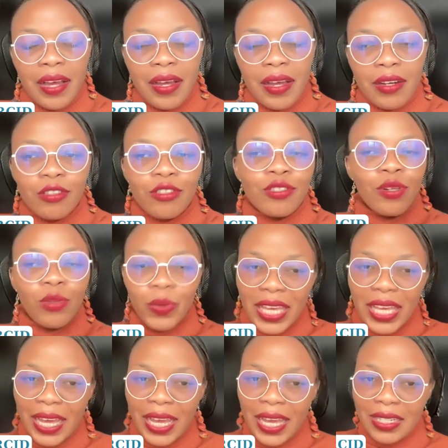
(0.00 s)
Also
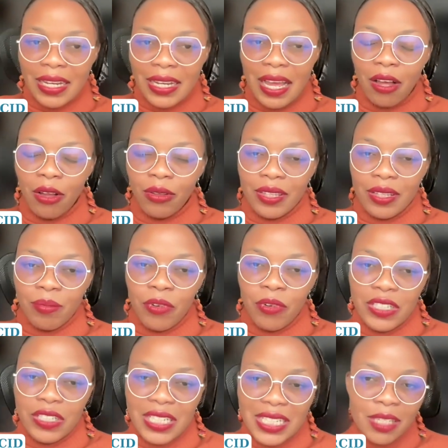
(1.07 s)
looking at how the
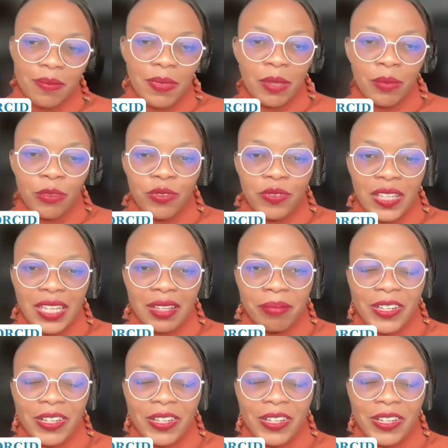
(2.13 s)
project has been moving,